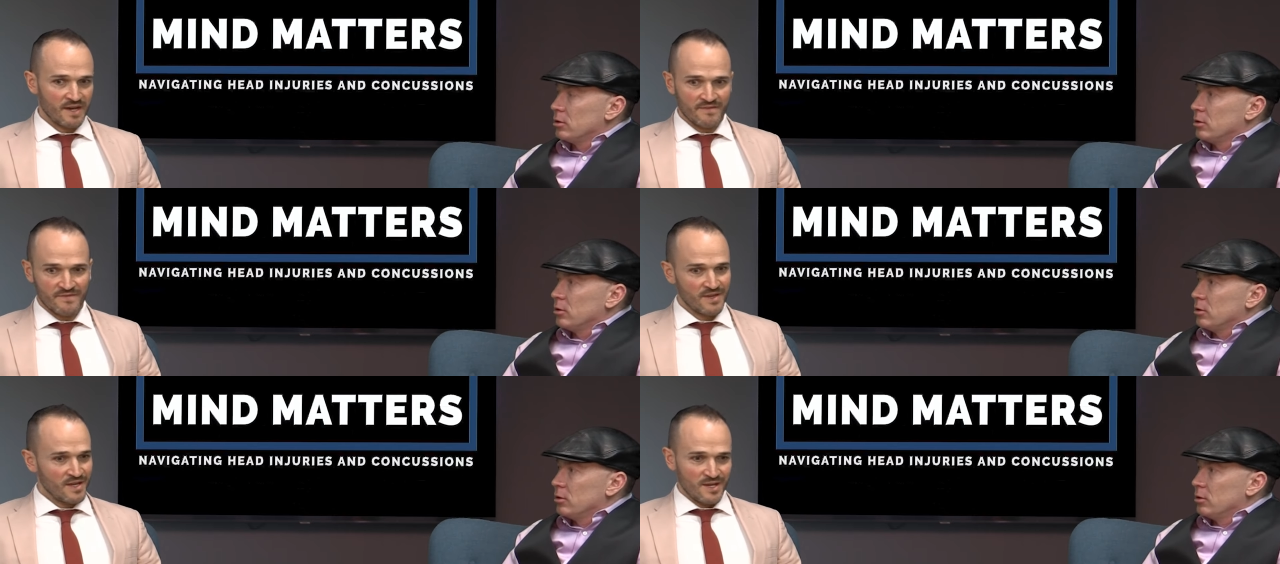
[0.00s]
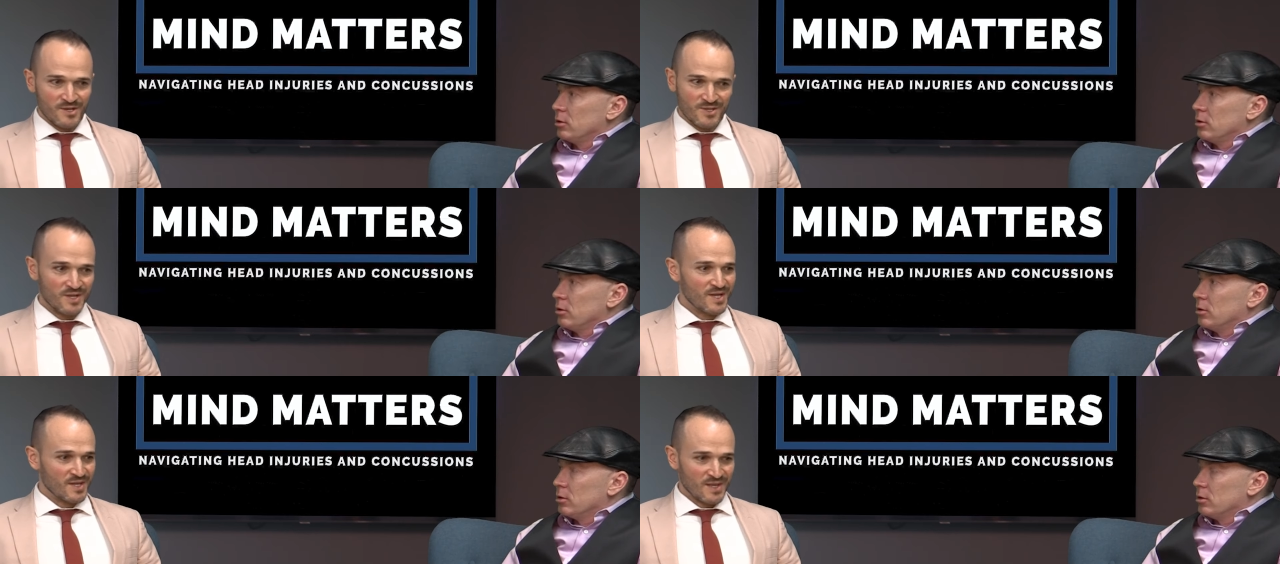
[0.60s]
Speaker 1: you have, there's a,
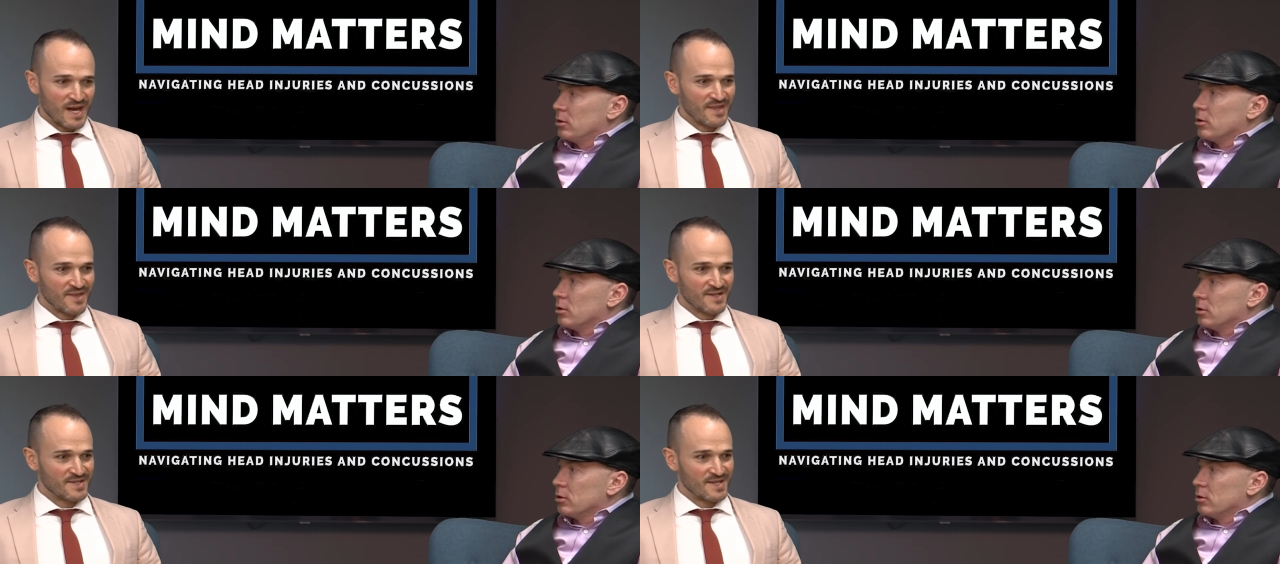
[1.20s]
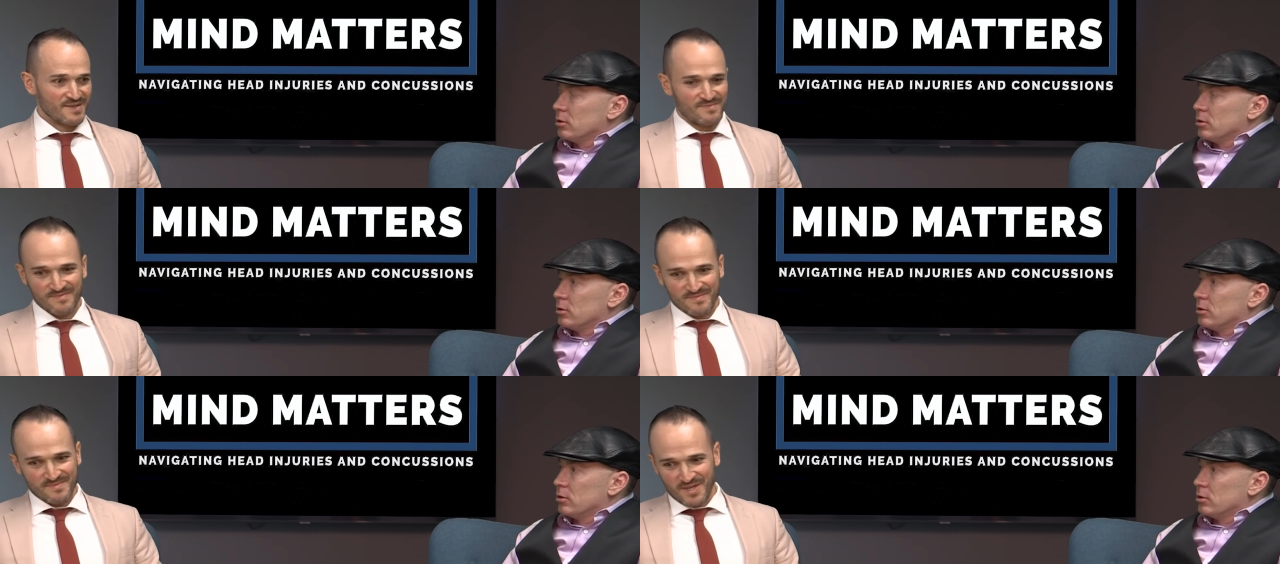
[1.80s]
a lot of things that,
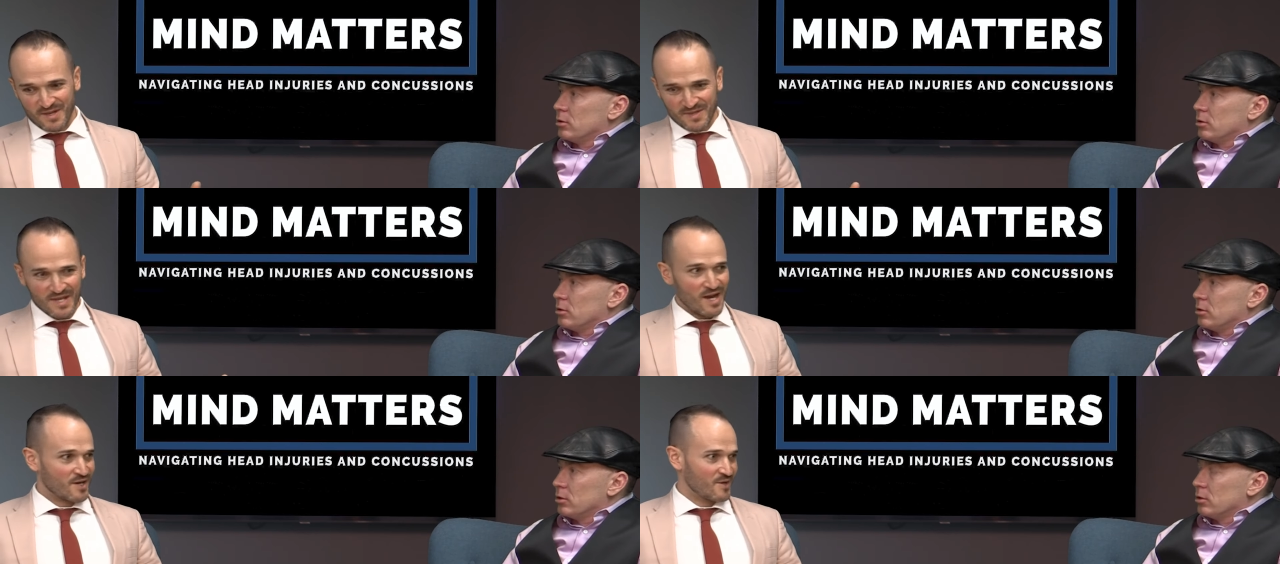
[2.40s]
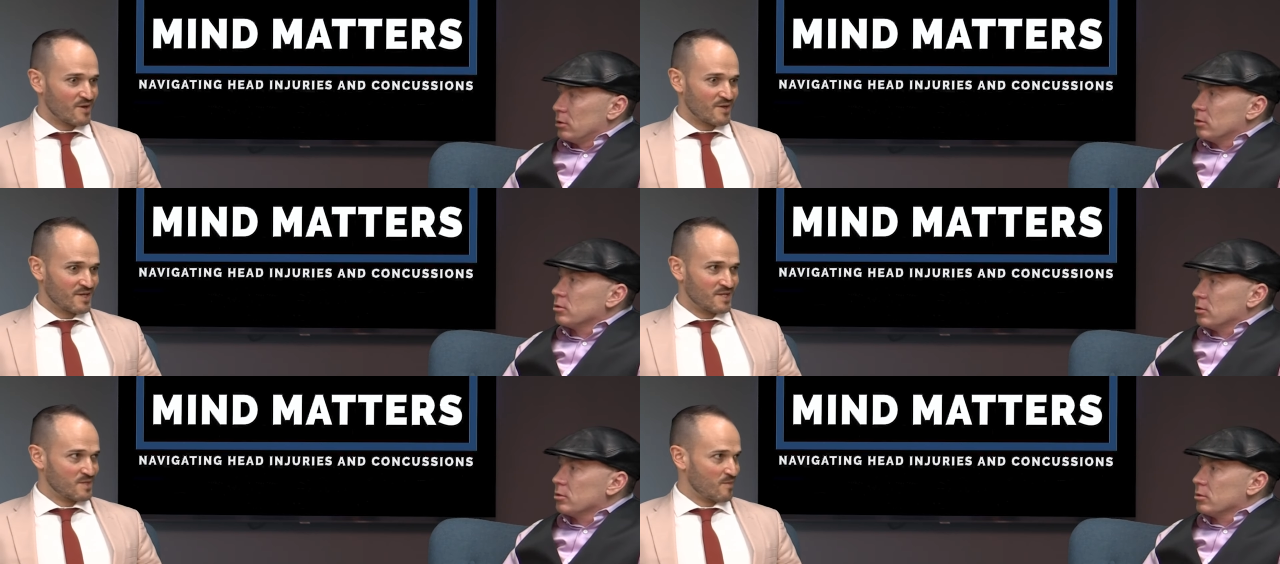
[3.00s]
you know, soccer, all you
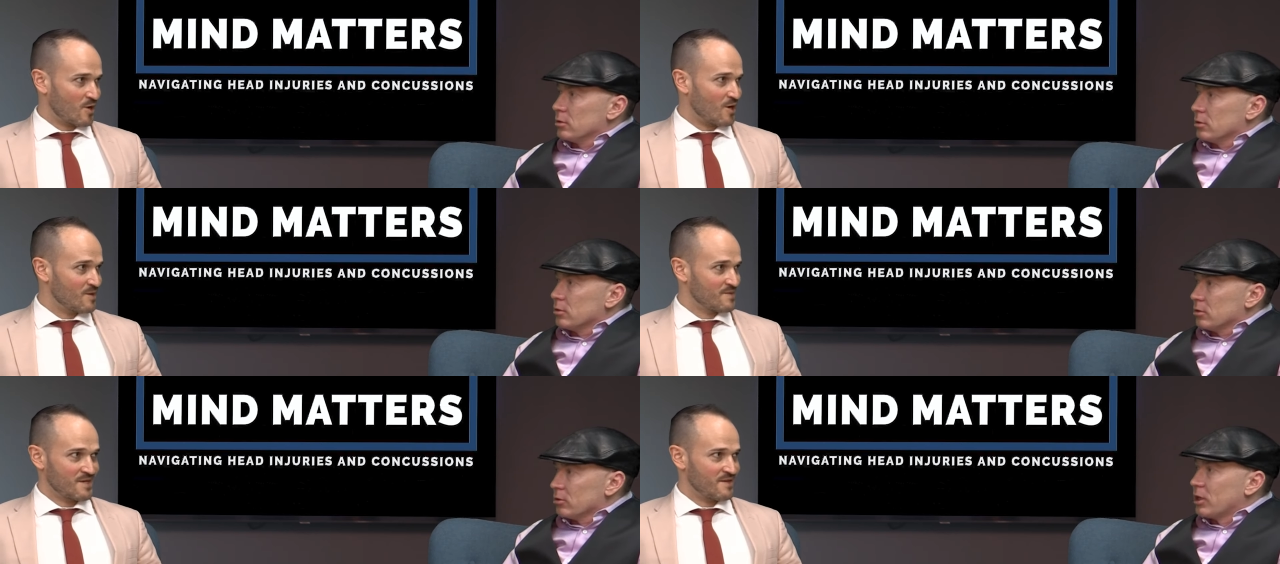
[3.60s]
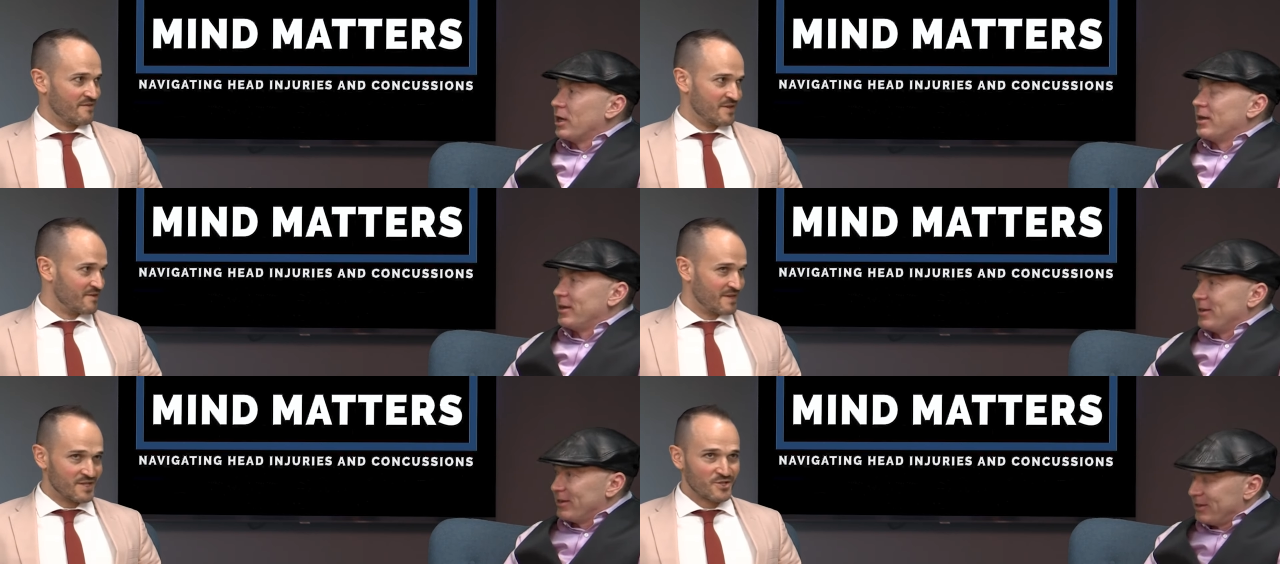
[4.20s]
need is a ball. You know, you
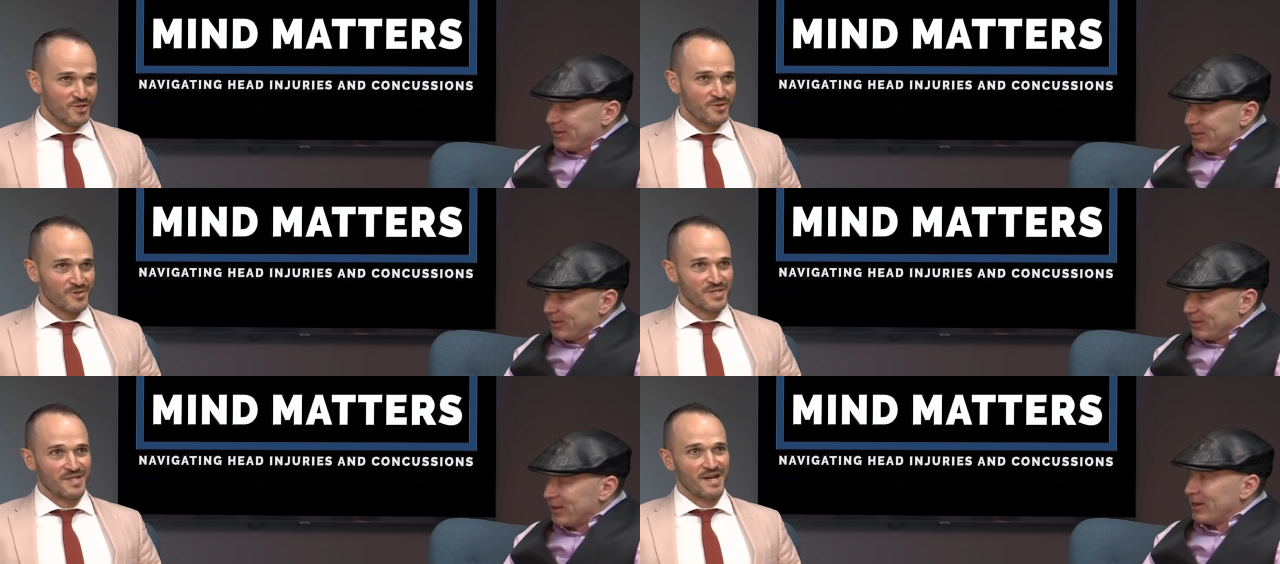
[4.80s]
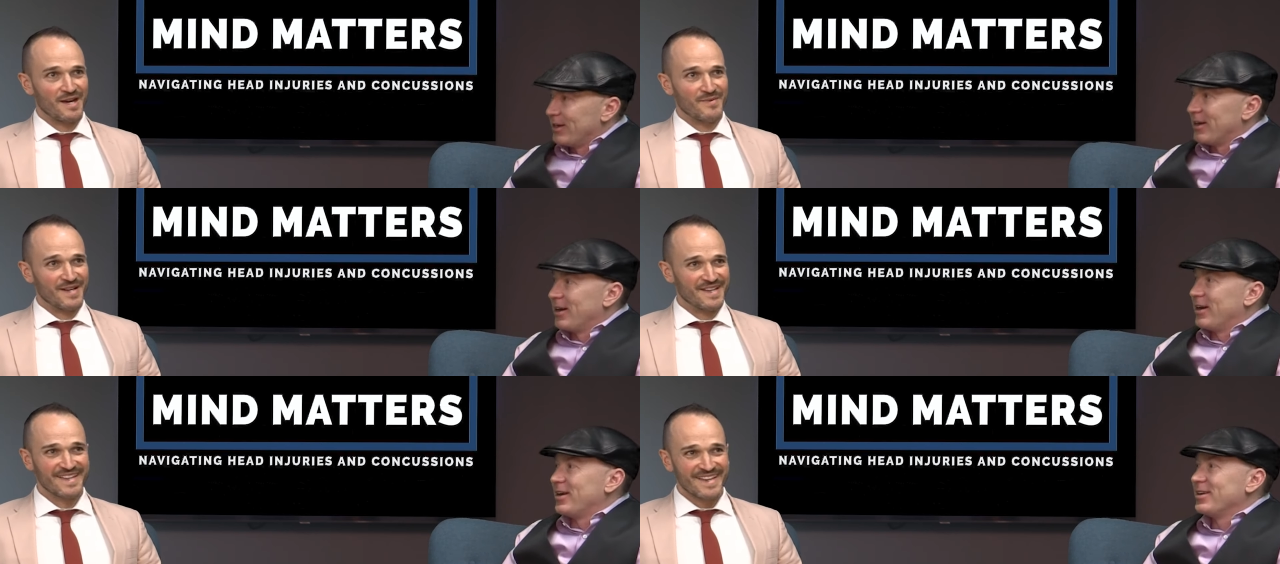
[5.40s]
don't need shoes.
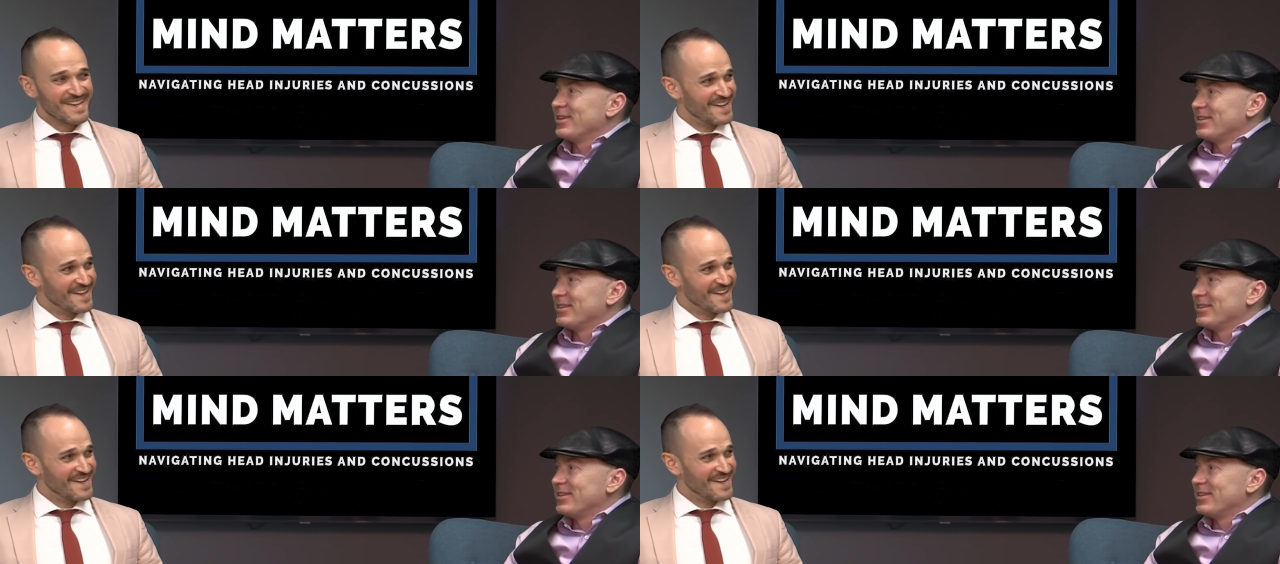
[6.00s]
Uh,